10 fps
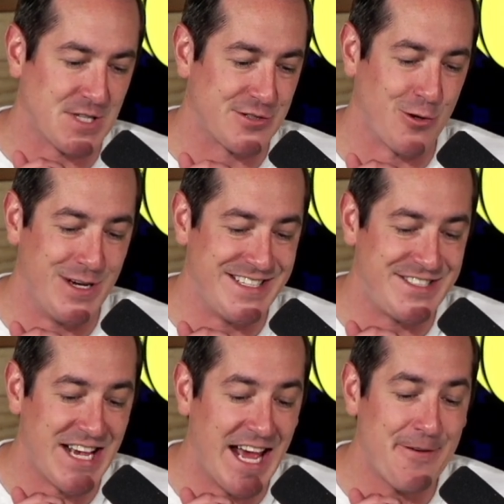So he's
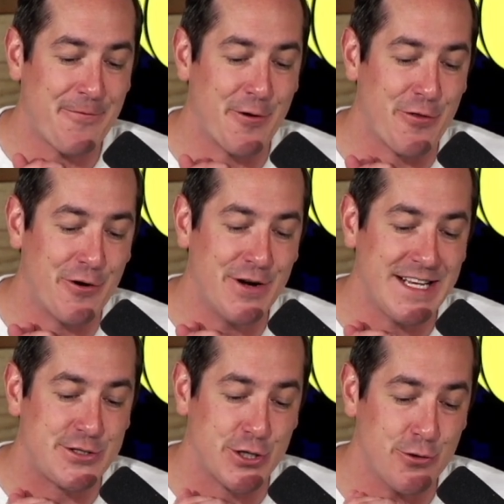10 for
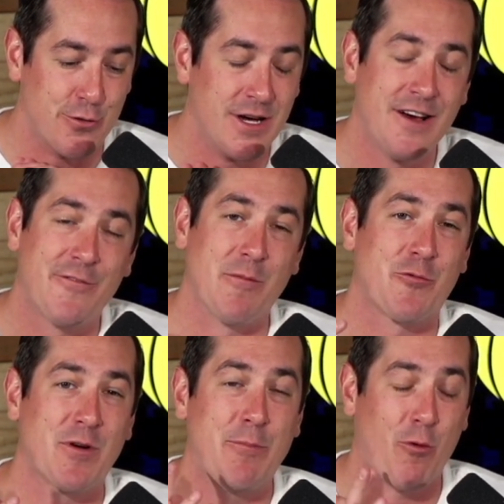32 from
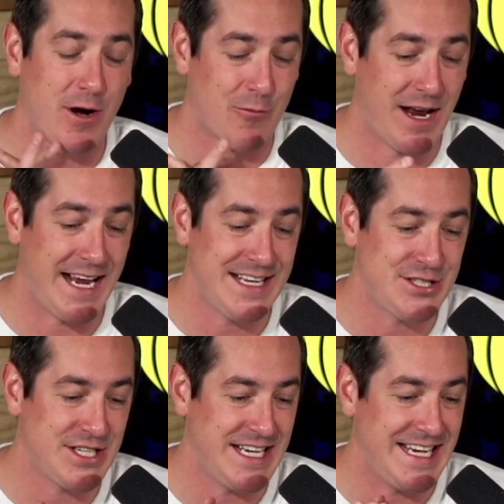three-point
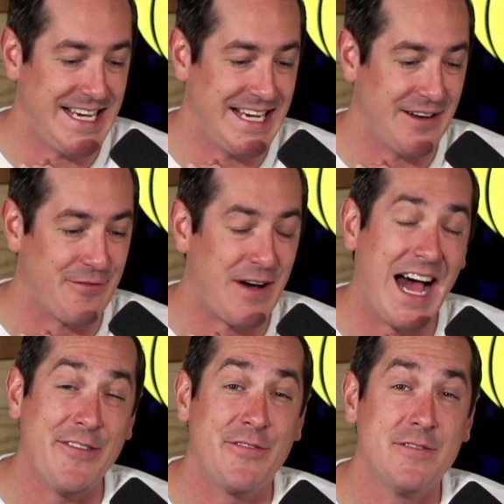range in
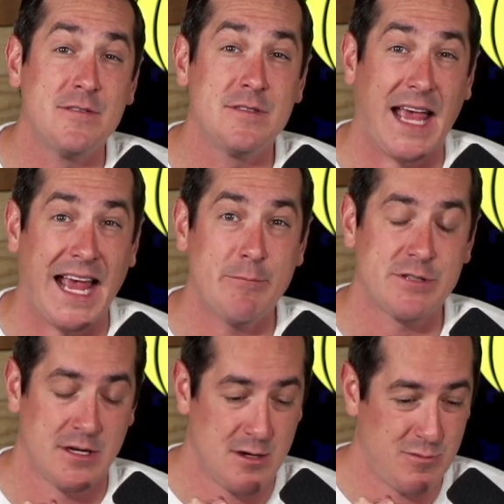5
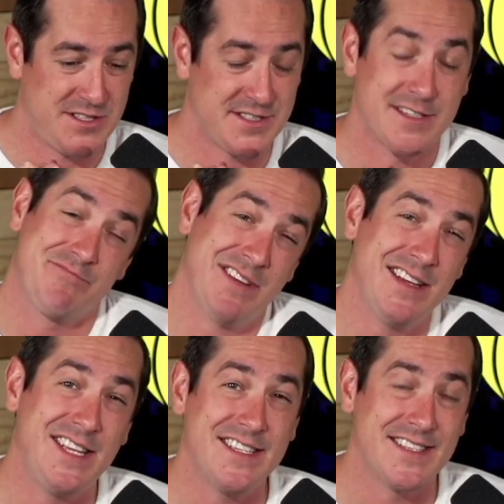games, which is a
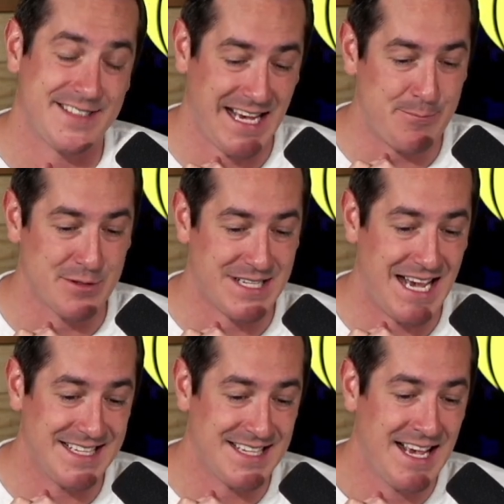decent sample
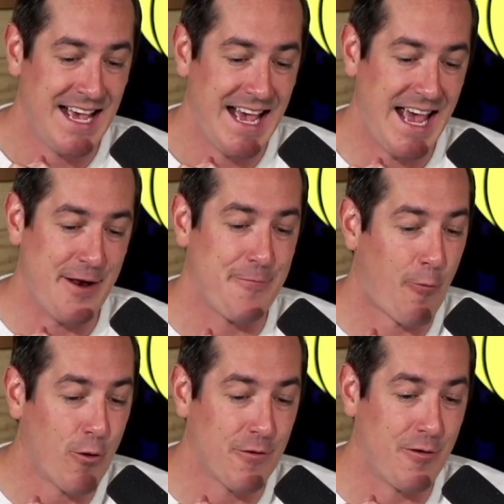size. And
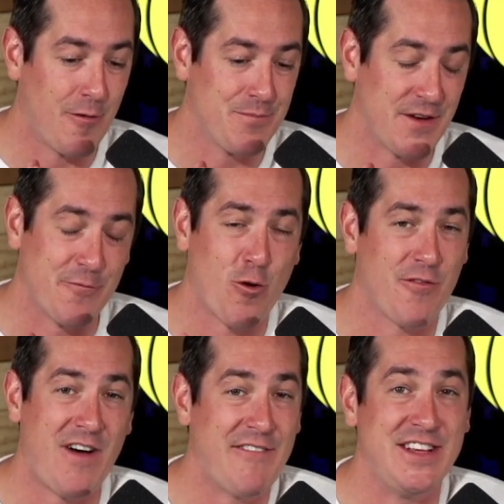4 of them, and 4 of
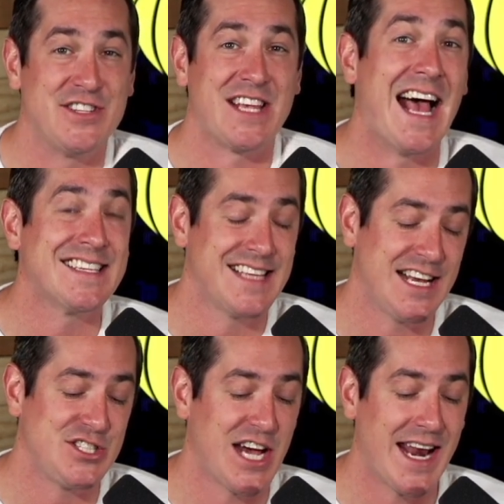the 5, he just has
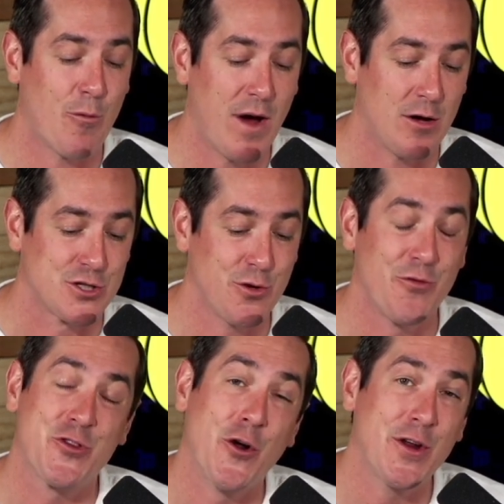not shot it well,
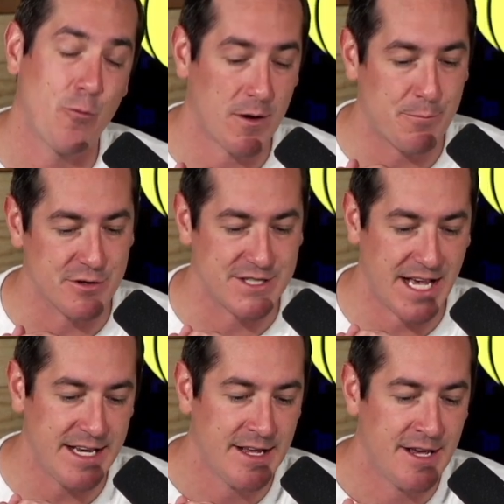shooting
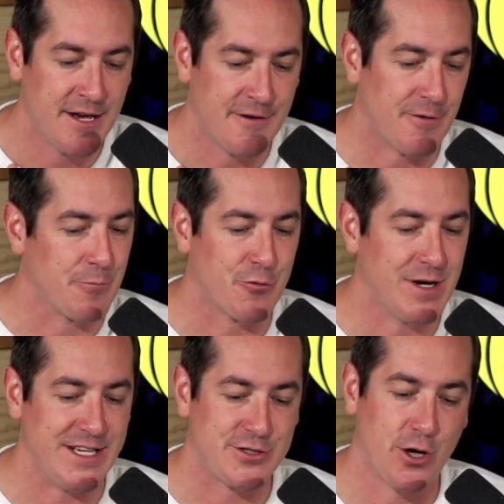31% from
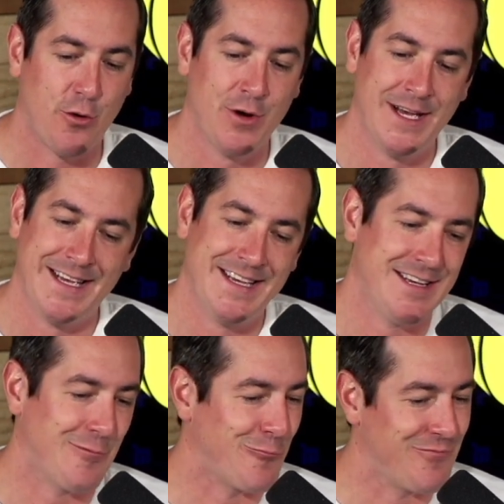3. So
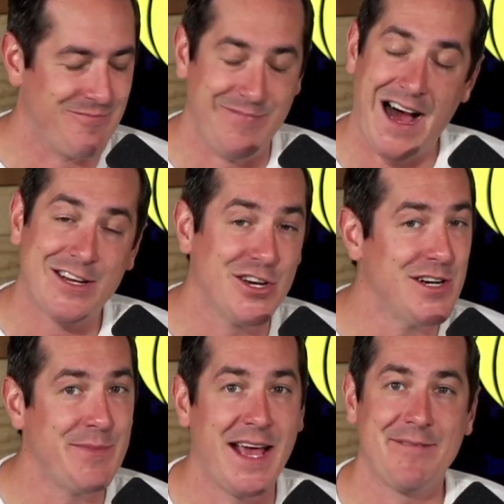not
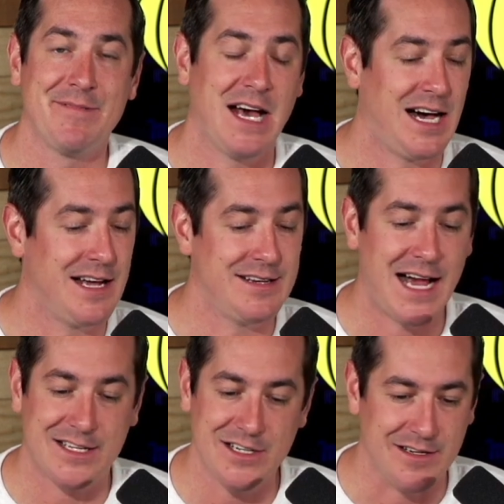good, man.
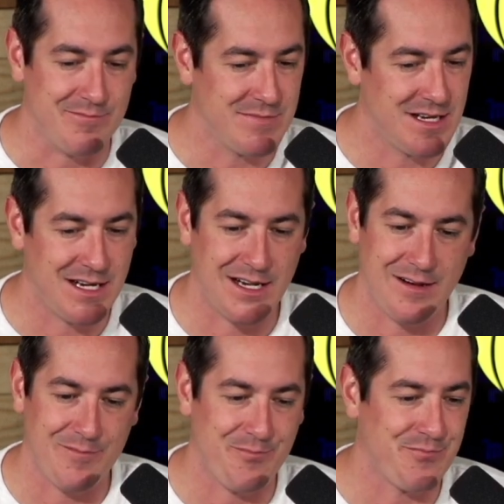Not good.
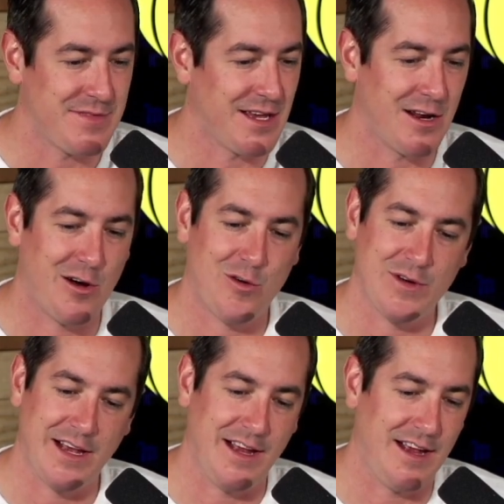
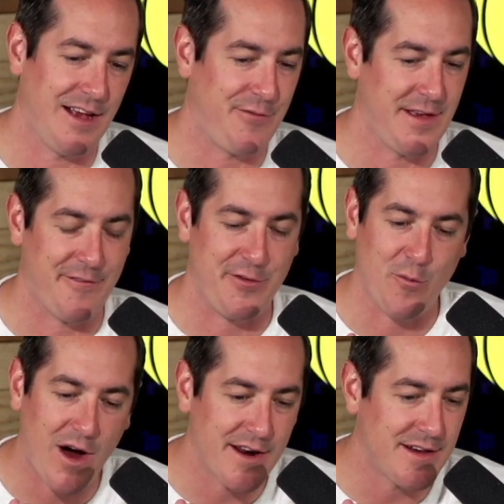If you
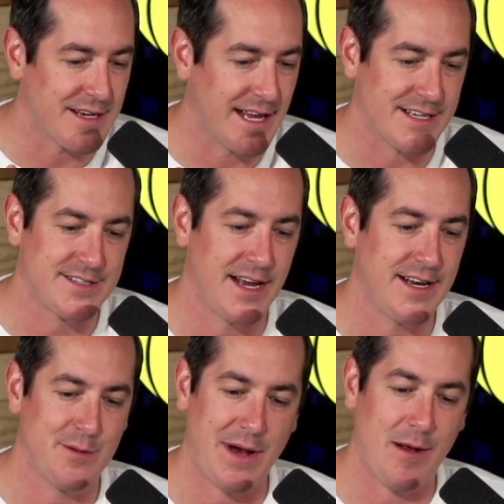want to get
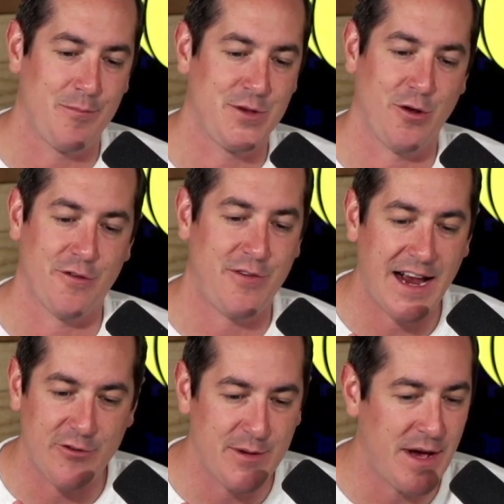excited about, the
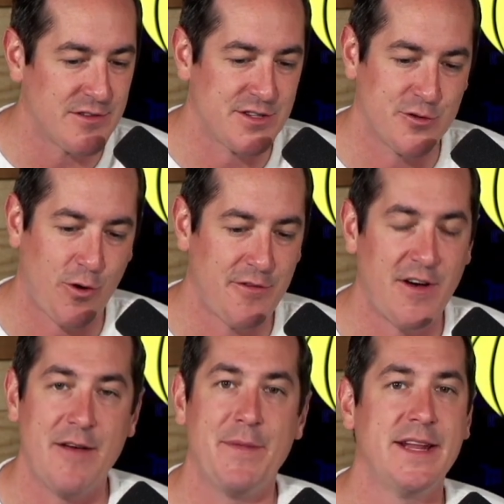5 rebounds in
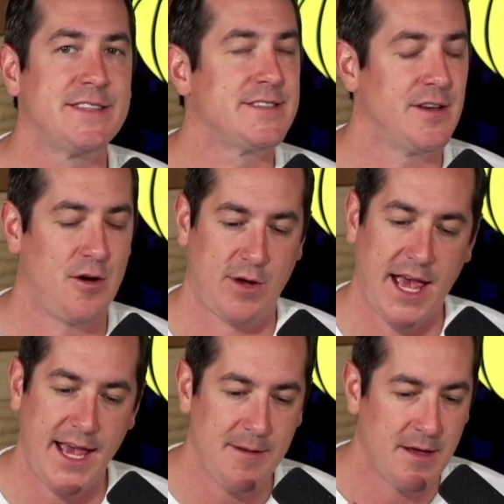25 minutes,
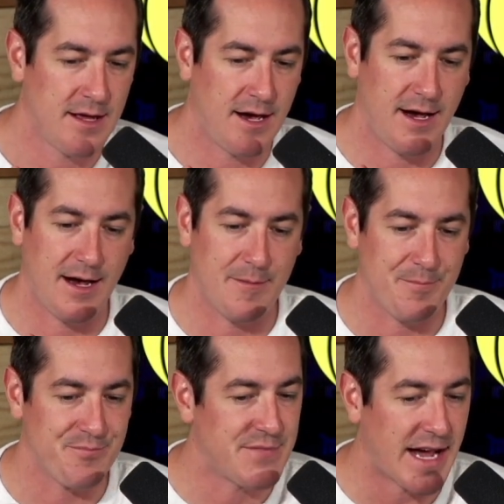okay.
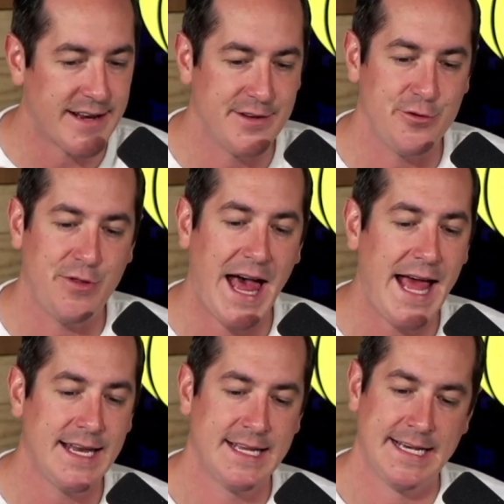Not going to do
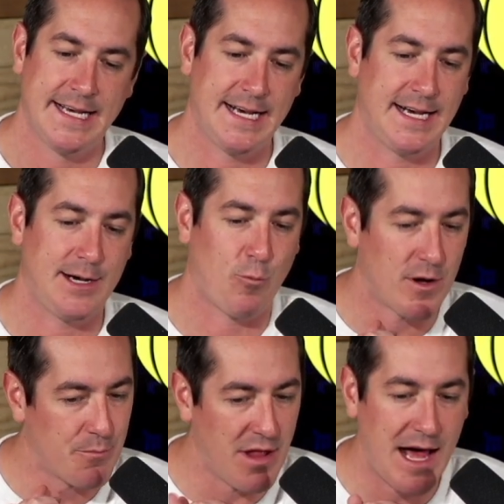that.
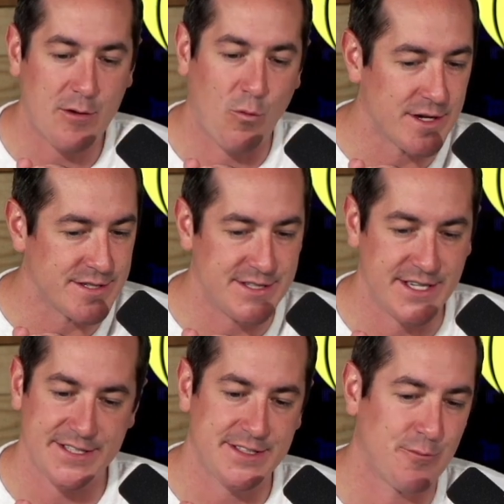1 block, 1
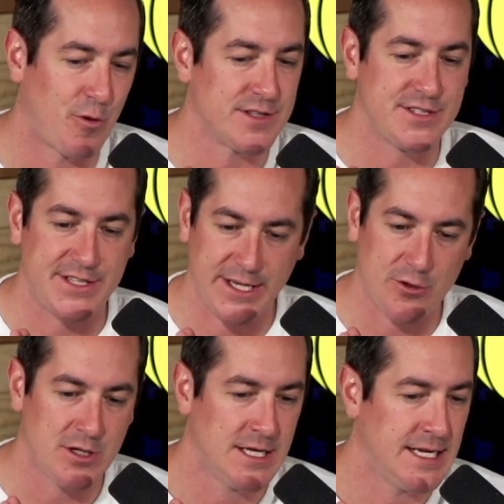assist, 1
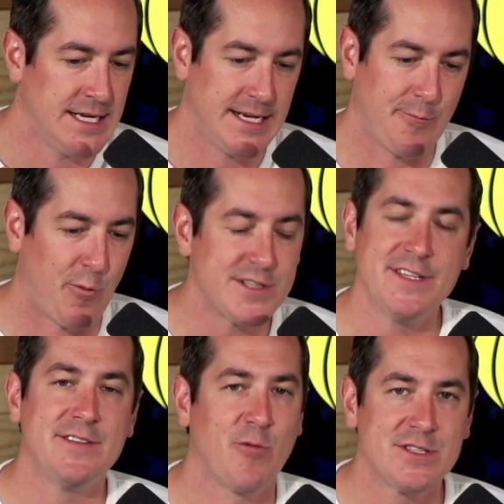steal.
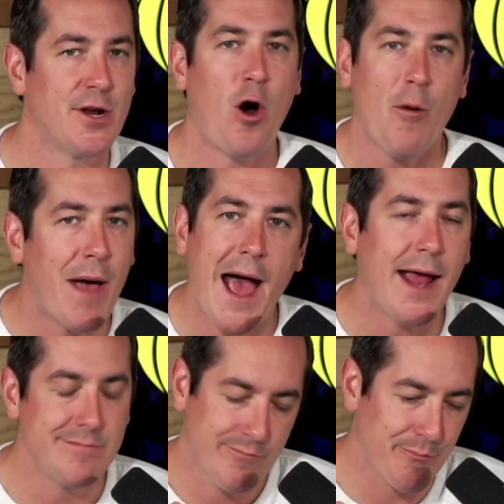Wasn't all
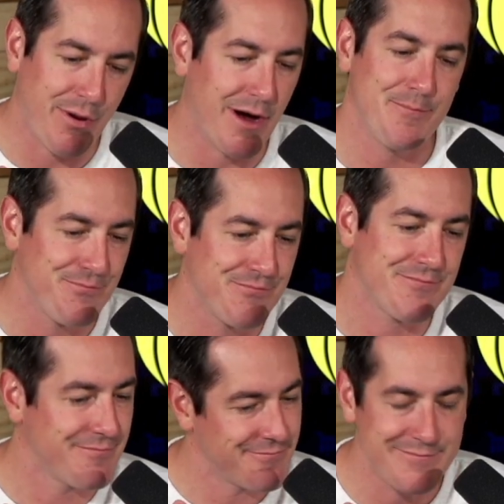bad, but
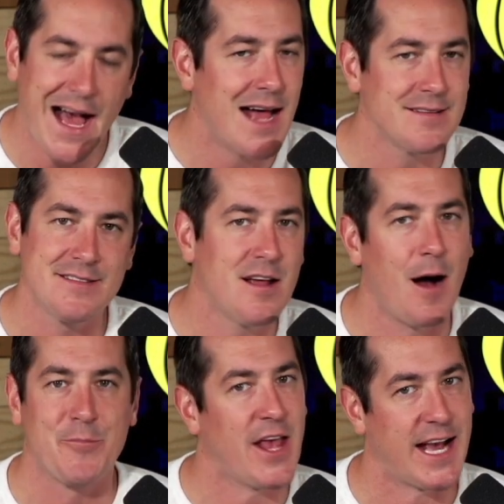not
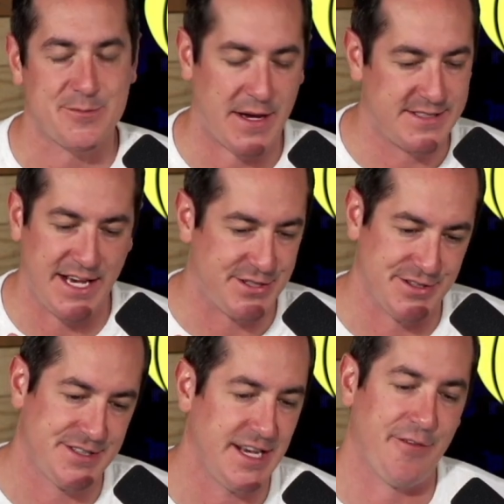up to
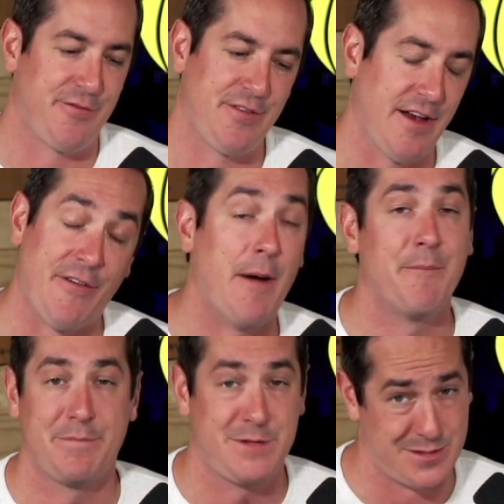expectations. If
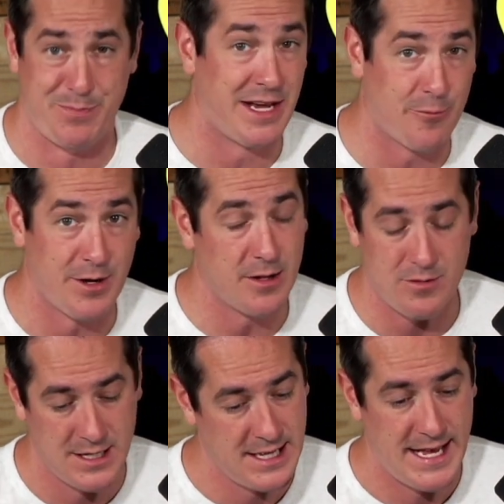I'm just being
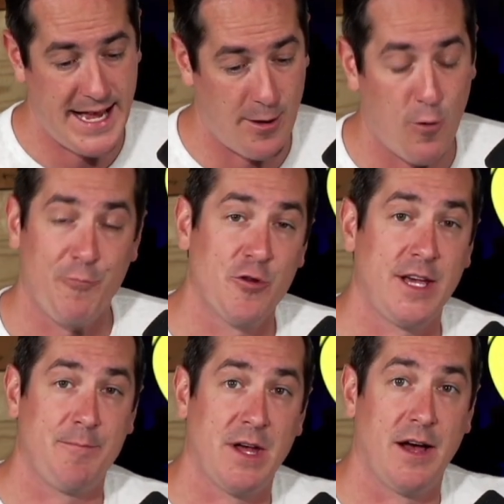real, and
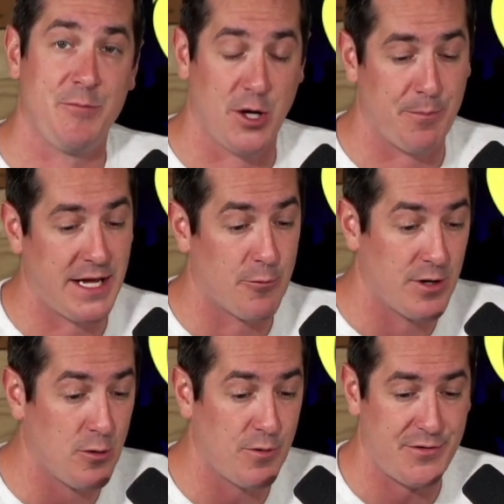hopefully you're being
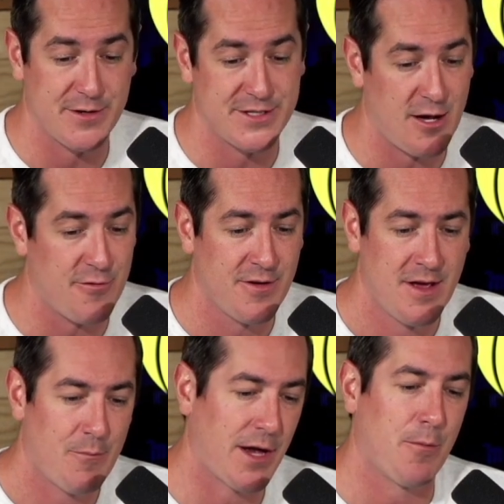real with yourself,
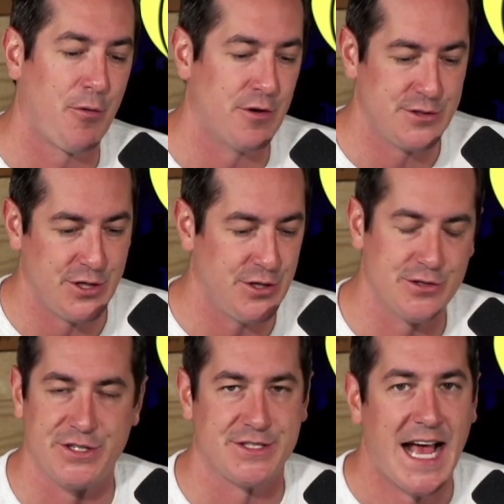Michael Porter Jr.
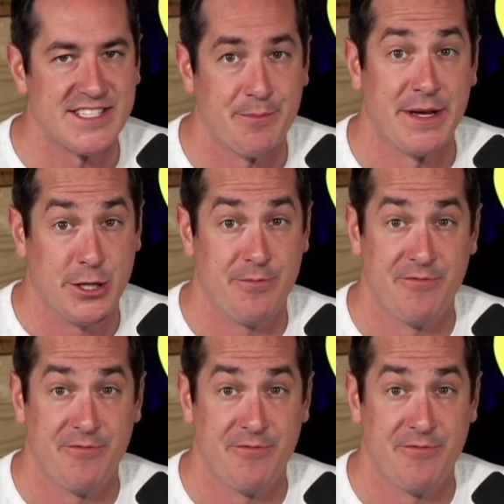just hasn't been